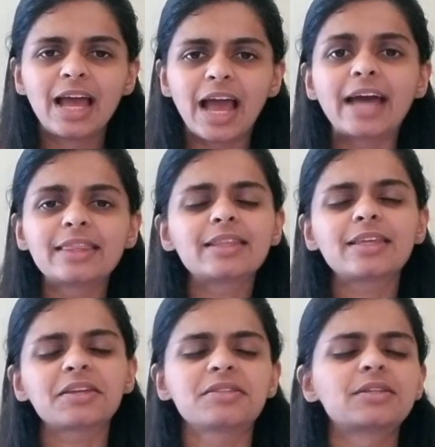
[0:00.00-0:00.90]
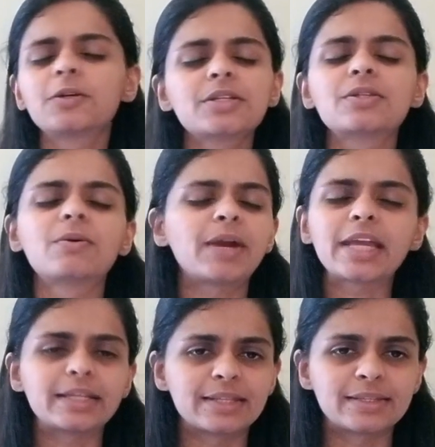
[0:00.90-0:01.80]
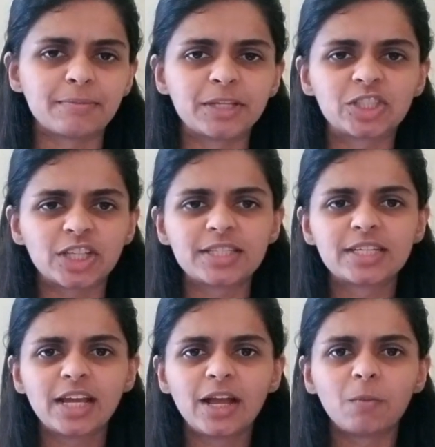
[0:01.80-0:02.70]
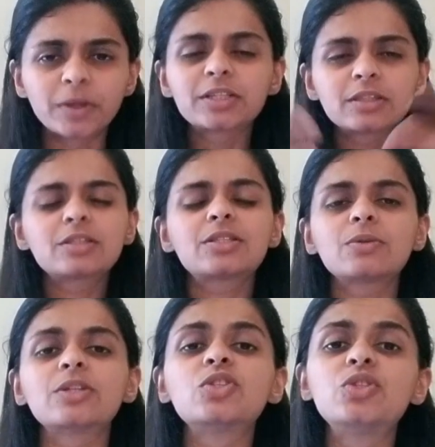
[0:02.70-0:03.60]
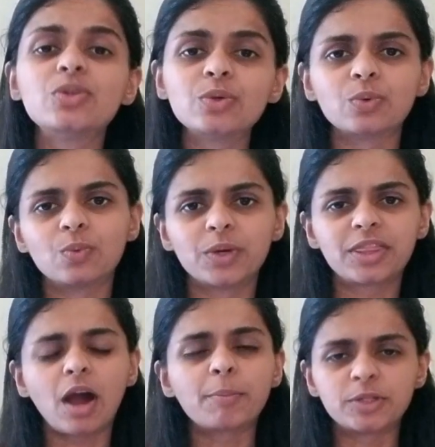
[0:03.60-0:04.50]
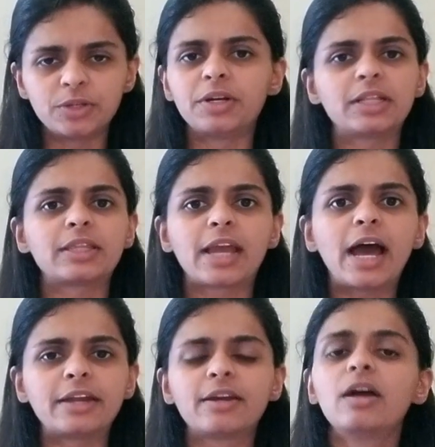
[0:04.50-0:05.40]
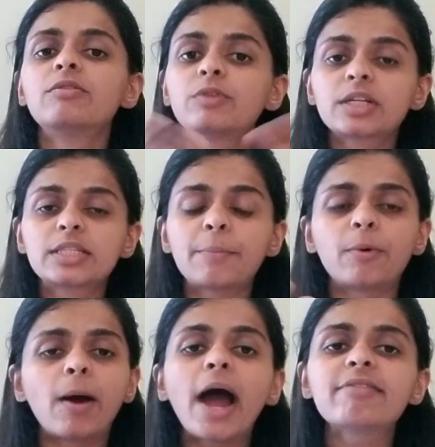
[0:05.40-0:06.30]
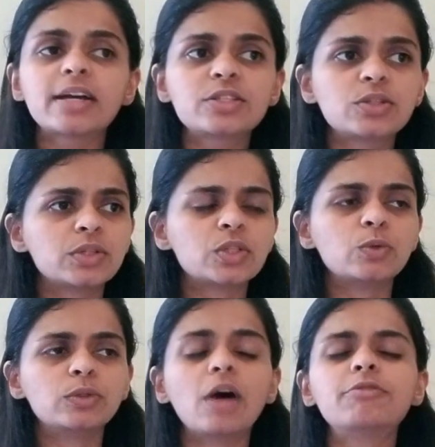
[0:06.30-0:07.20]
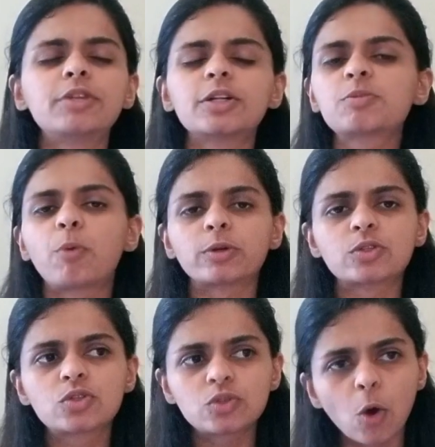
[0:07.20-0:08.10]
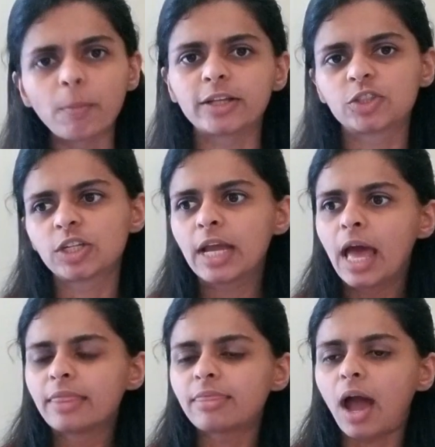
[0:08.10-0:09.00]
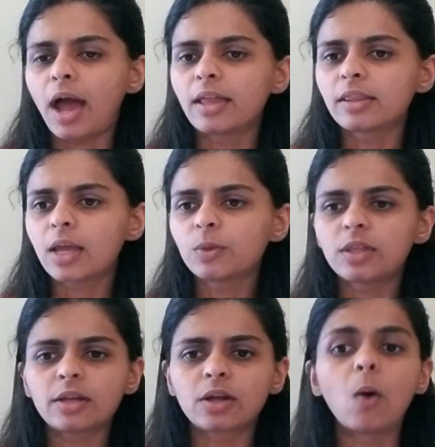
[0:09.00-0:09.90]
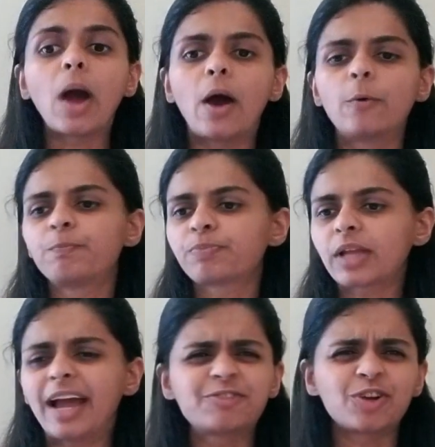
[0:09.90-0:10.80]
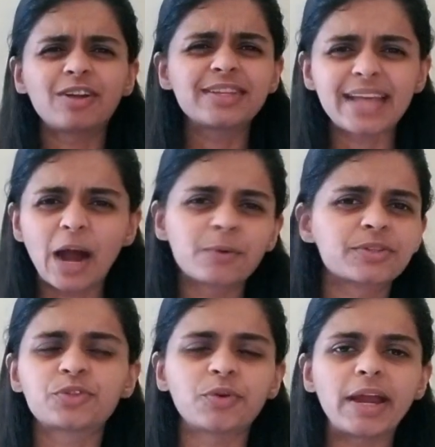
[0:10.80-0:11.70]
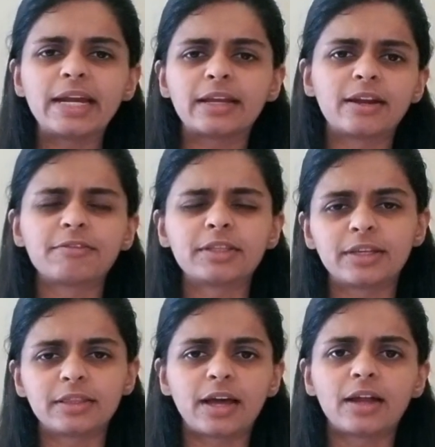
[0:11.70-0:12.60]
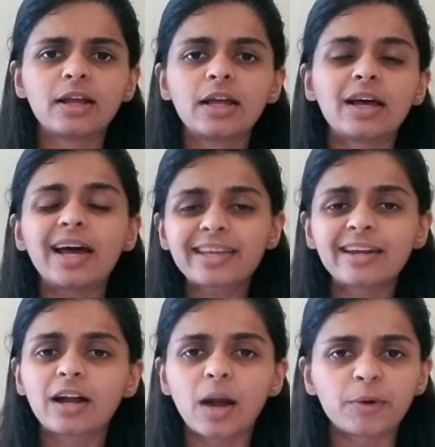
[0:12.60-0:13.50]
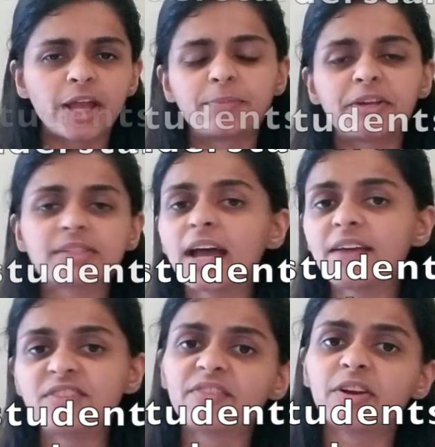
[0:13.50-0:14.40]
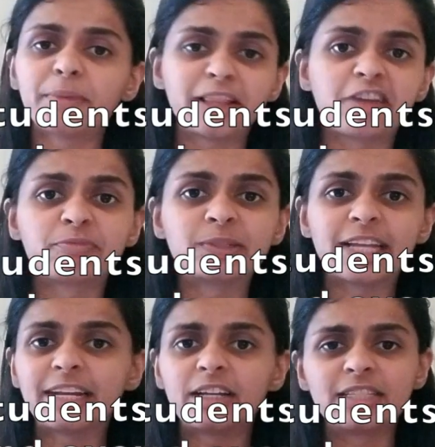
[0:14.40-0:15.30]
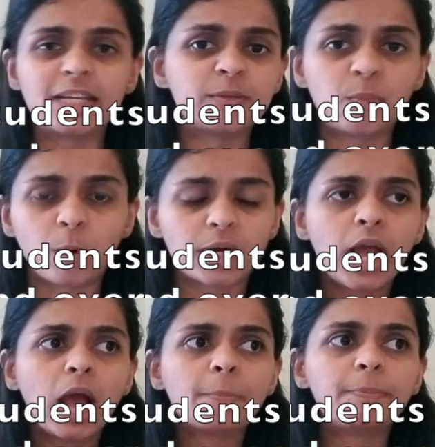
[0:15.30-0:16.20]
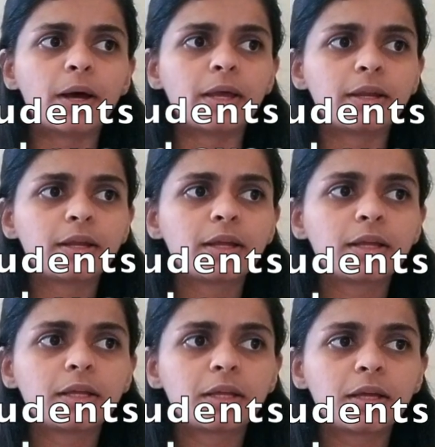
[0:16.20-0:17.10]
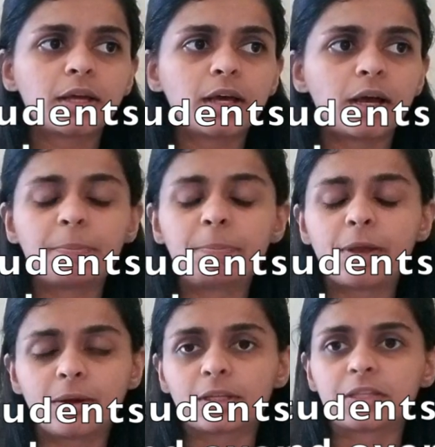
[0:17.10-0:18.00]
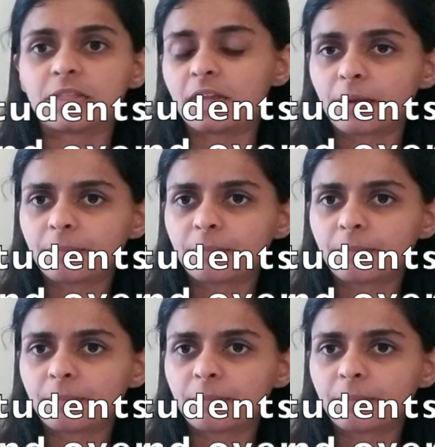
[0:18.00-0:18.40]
And the thing is, there is no ranking system. It's just what did the student do with the opportunity that they had? For example, I've had students who love their sport so much that they would then go out after all these hours of training and everything that I cannot comprehend because I have never in my life played a team sport, but apparently it's a thing.